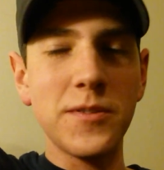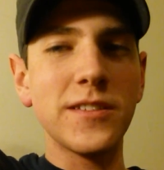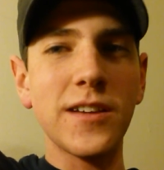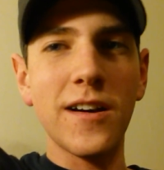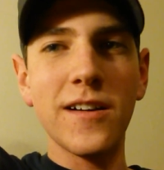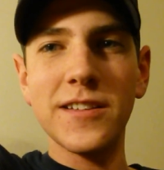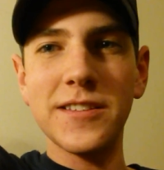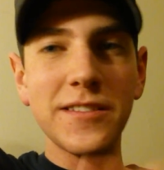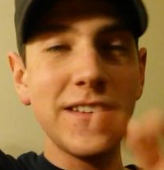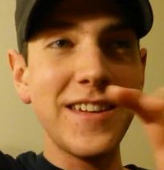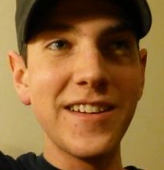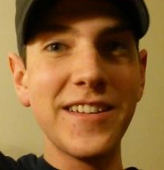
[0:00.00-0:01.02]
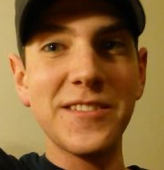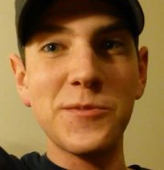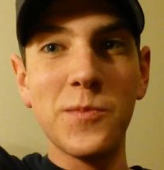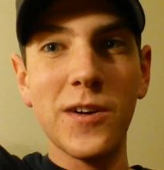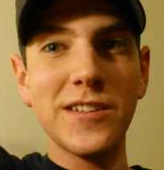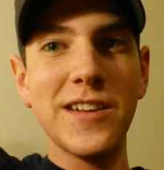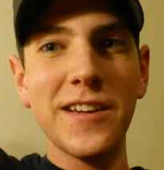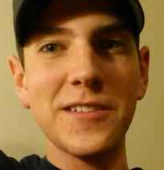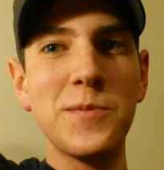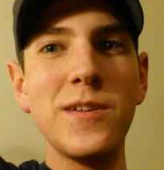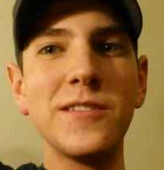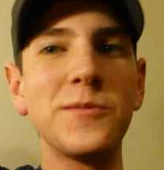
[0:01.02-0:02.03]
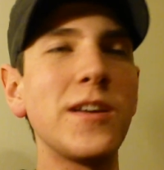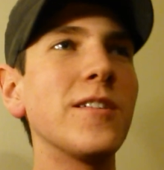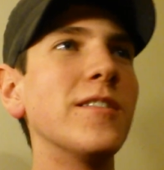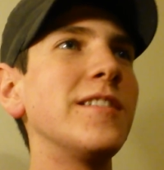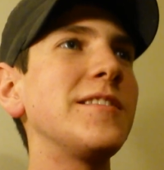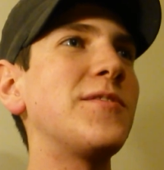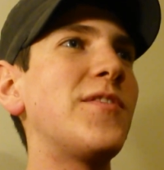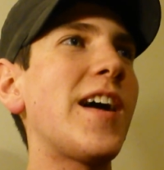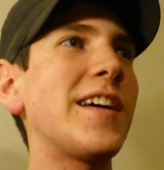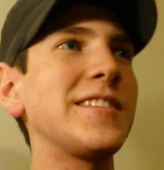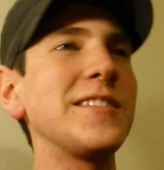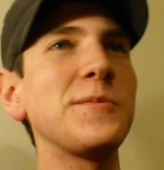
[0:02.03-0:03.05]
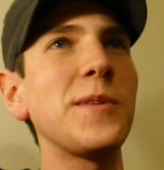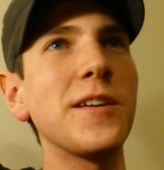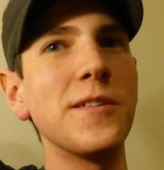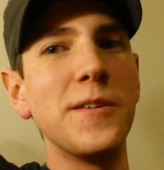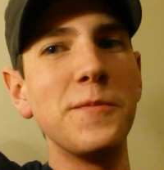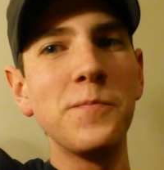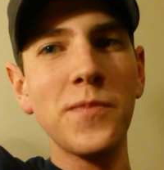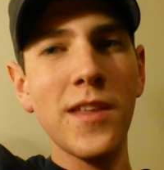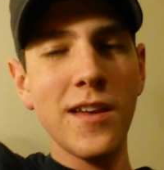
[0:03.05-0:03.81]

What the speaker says: just constantly getting as much XP as we could, as fast as we could.